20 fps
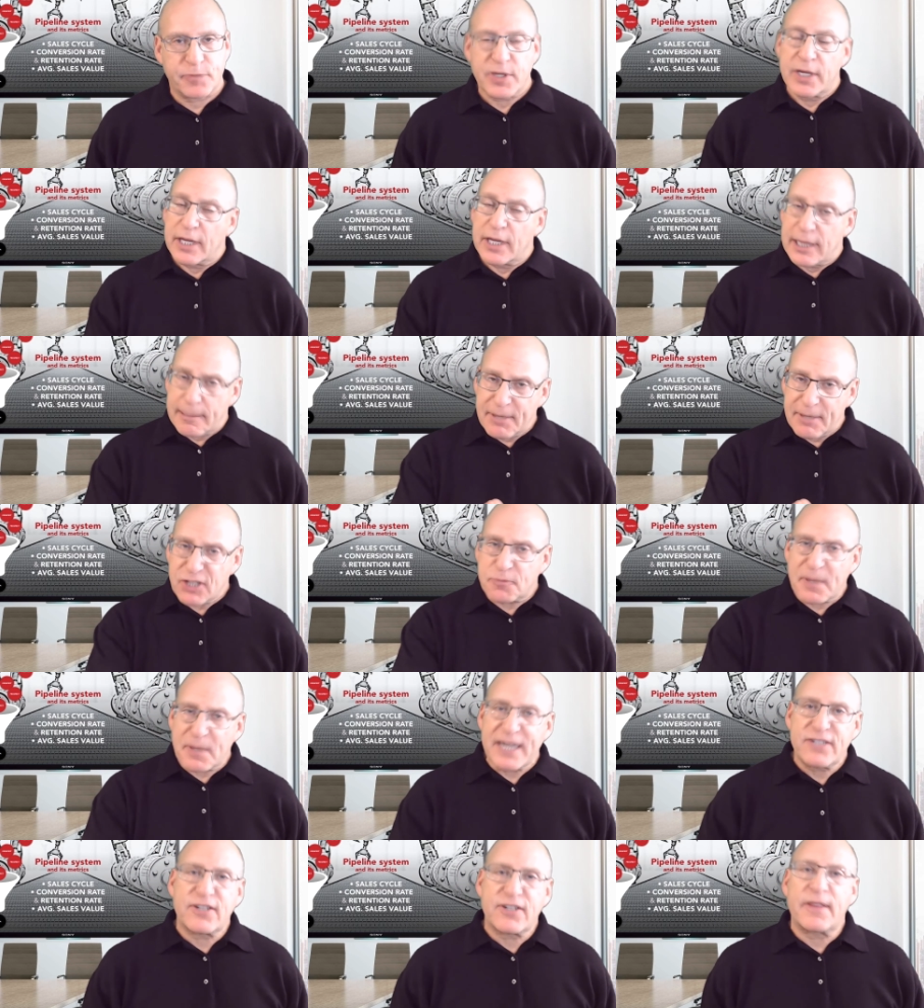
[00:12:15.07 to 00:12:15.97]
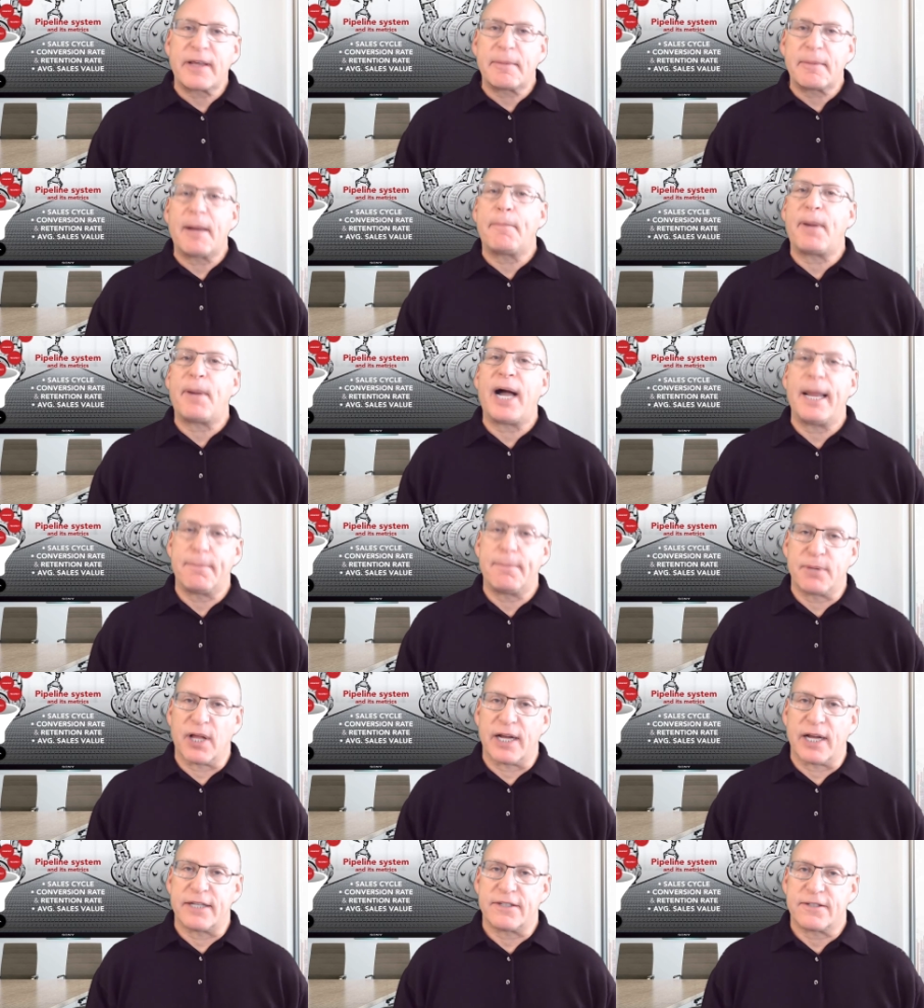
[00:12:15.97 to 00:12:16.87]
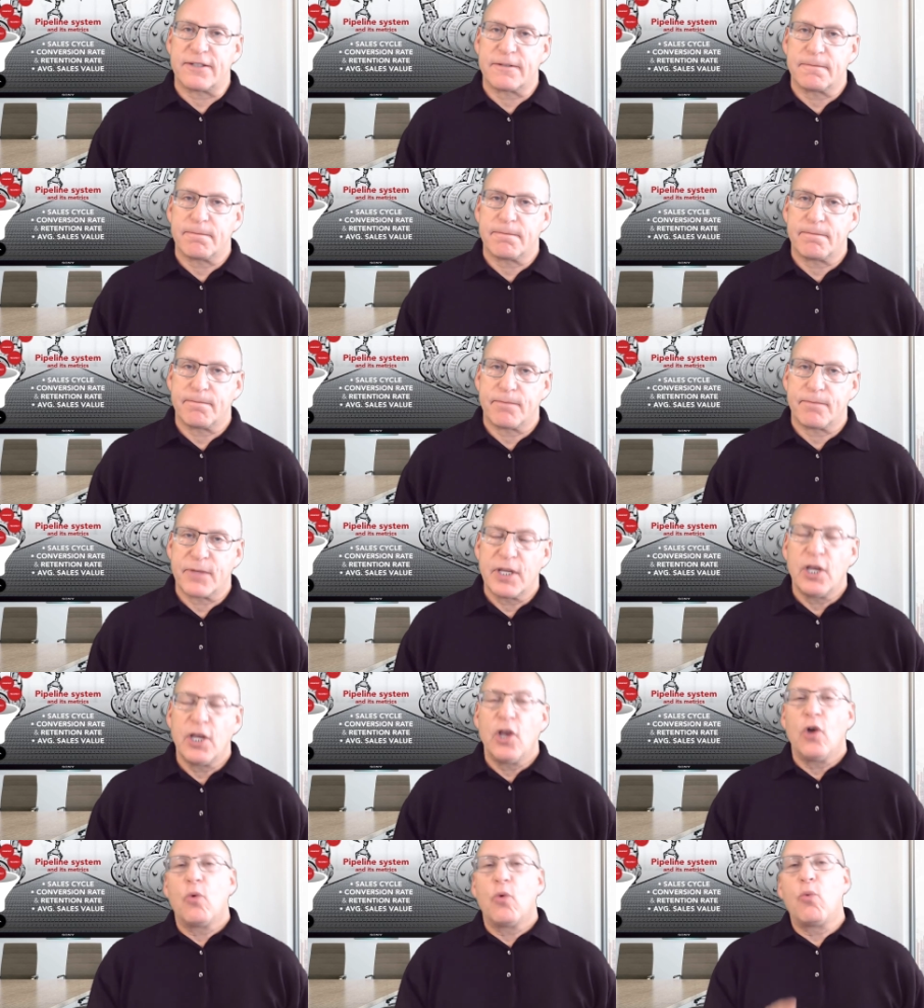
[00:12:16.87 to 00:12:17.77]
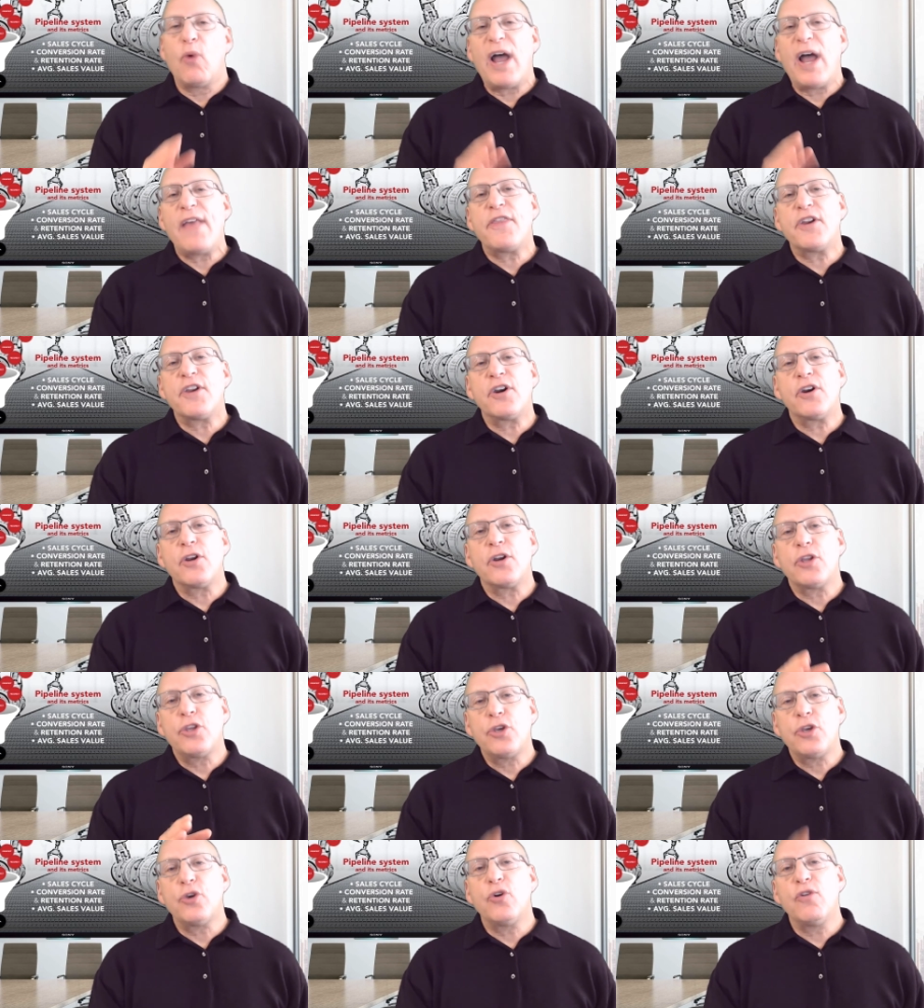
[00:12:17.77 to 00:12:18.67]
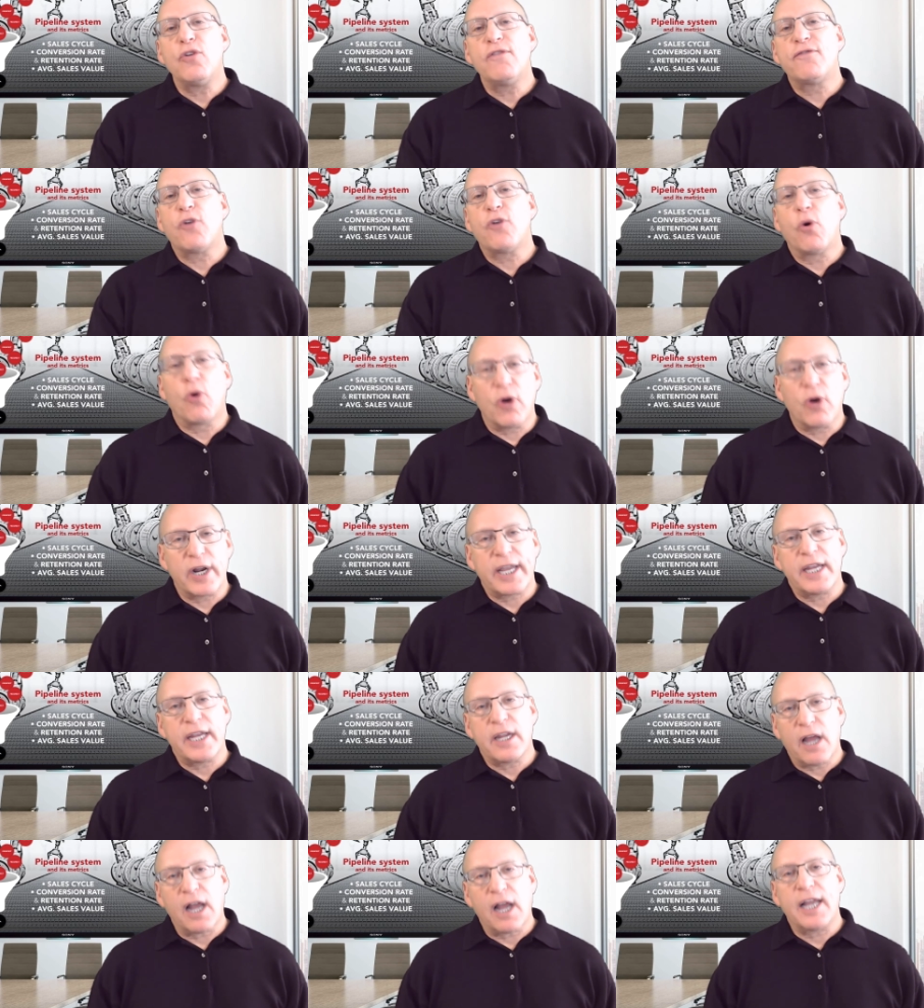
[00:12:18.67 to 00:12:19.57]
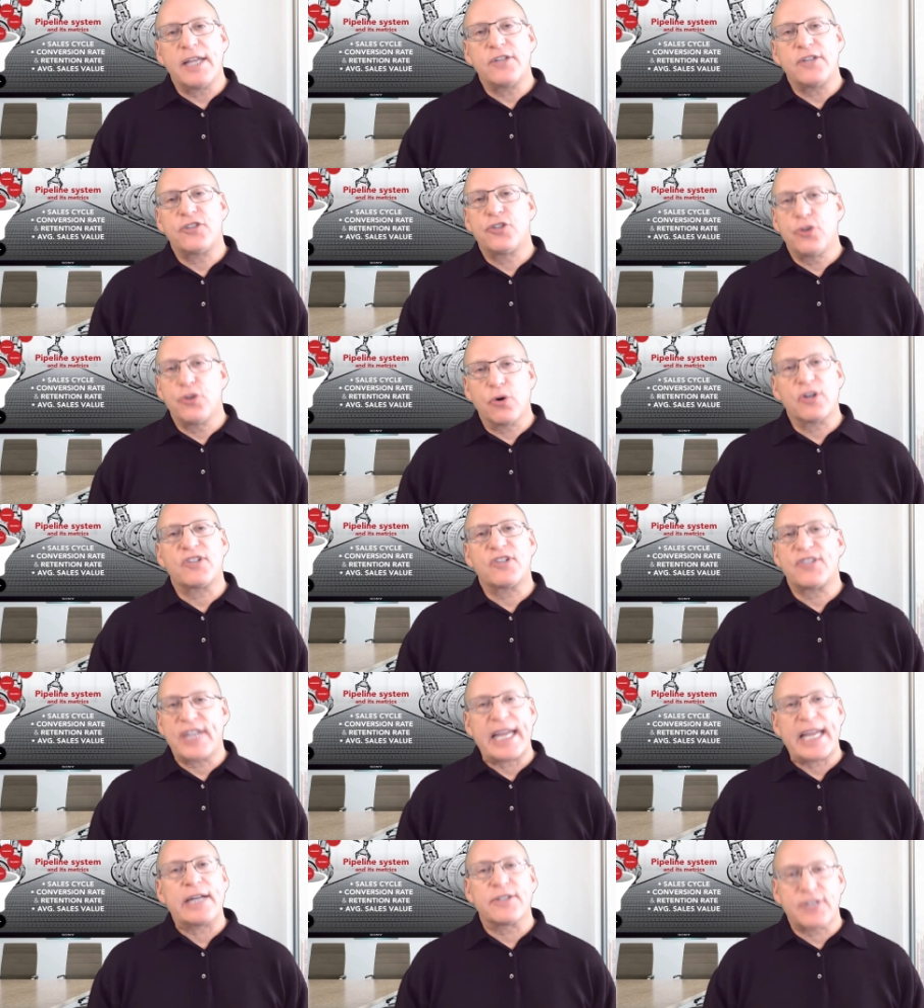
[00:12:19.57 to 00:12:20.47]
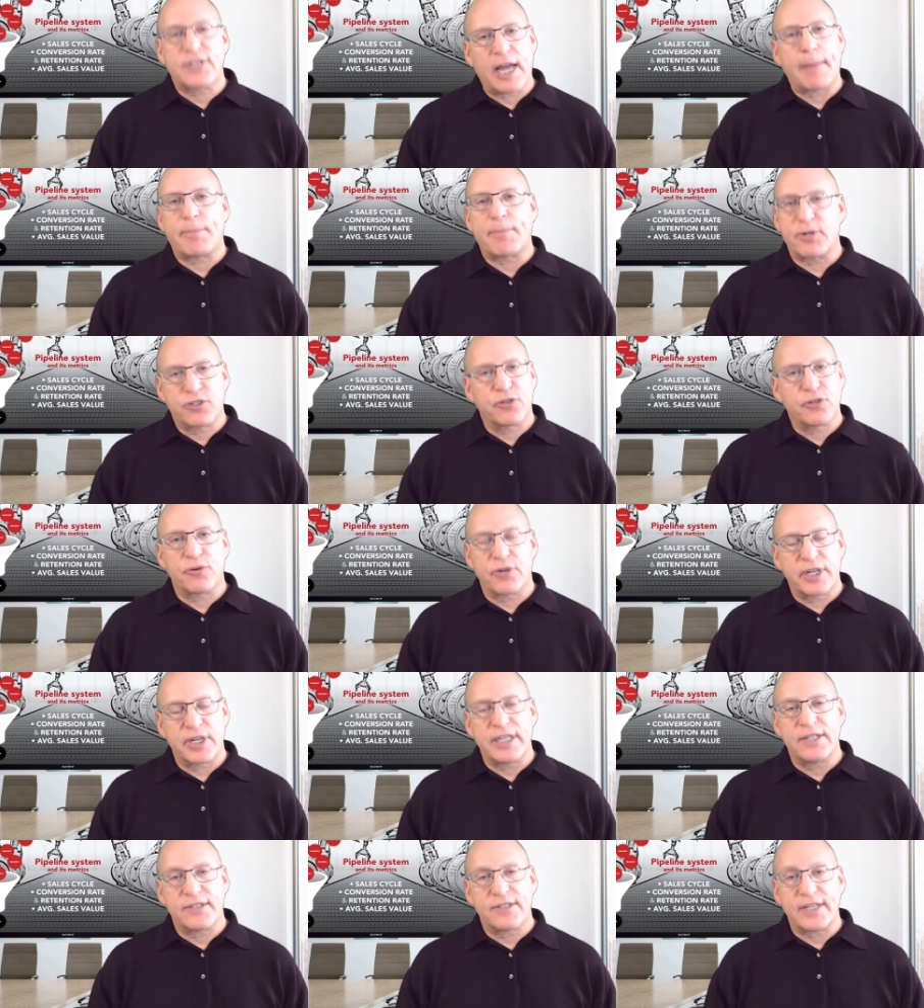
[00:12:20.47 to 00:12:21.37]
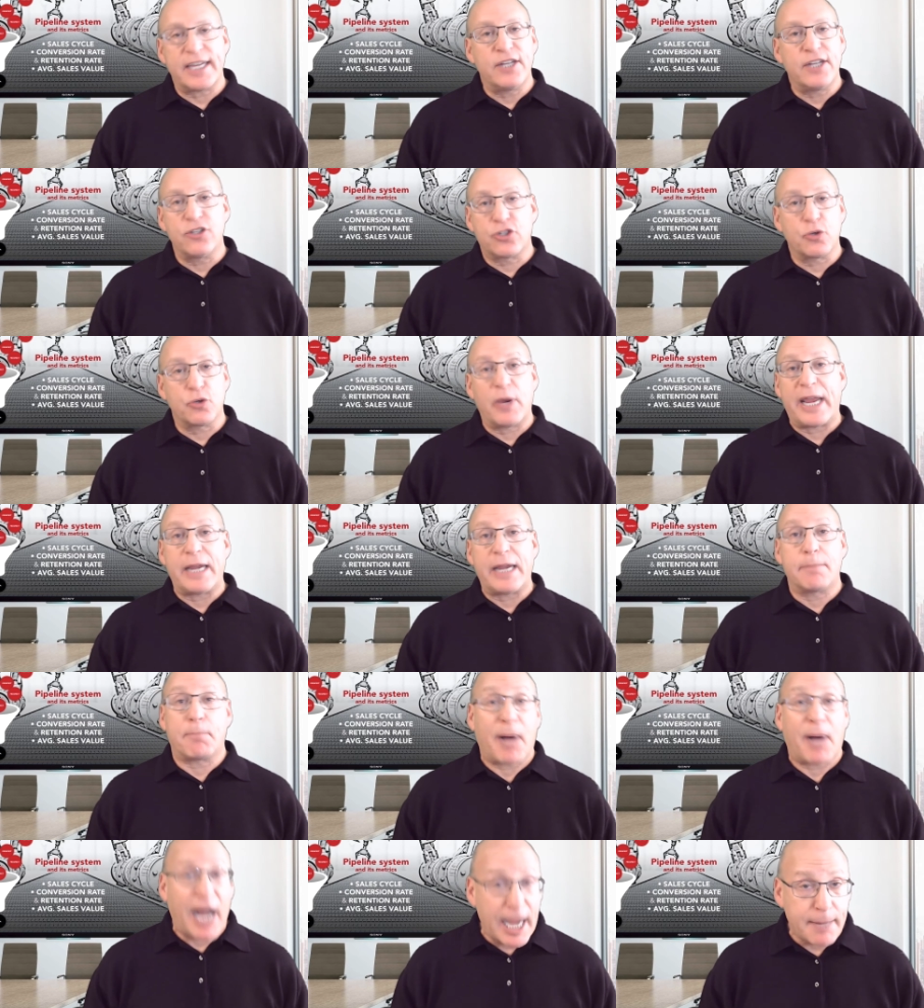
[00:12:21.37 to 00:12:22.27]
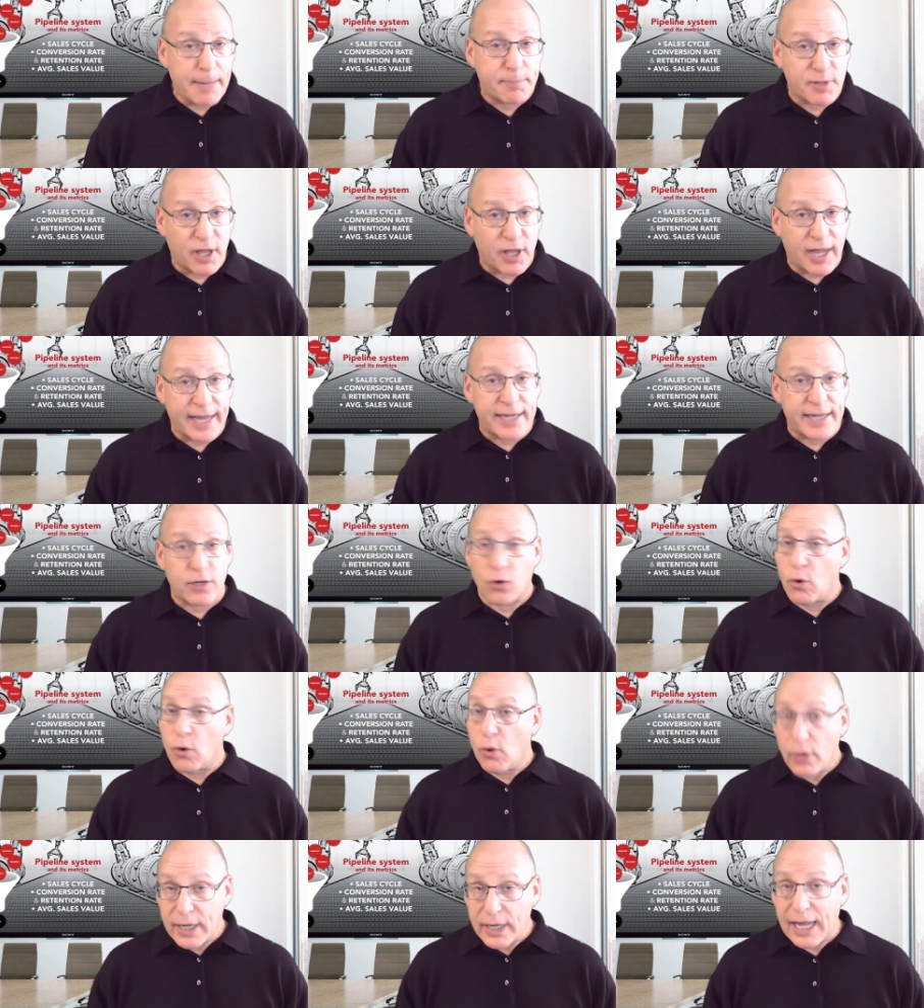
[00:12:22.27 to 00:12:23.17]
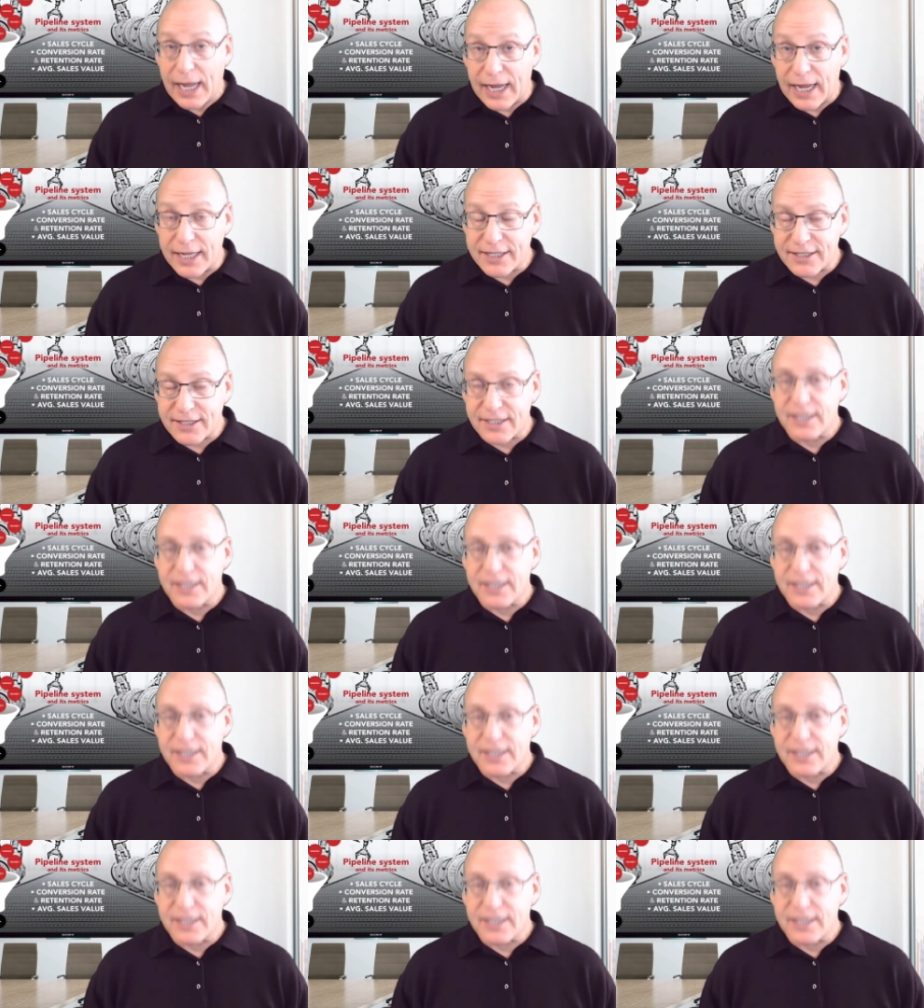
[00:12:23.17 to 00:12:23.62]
Let me explain something about pipelines. Whether you've organized your sales opportunities into a pipeline or not,